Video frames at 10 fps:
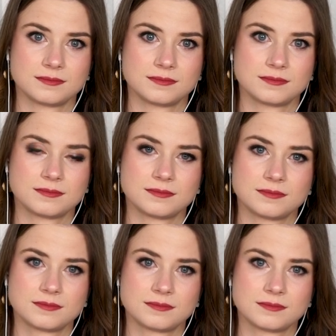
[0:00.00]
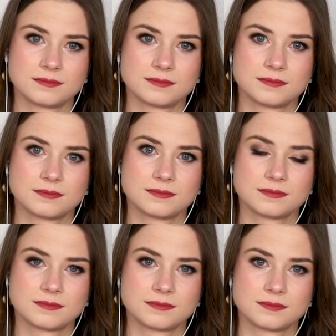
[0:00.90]

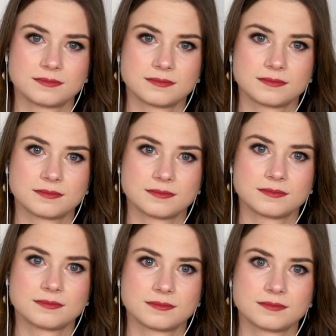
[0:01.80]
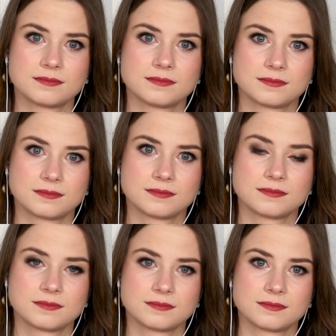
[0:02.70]
[no speech]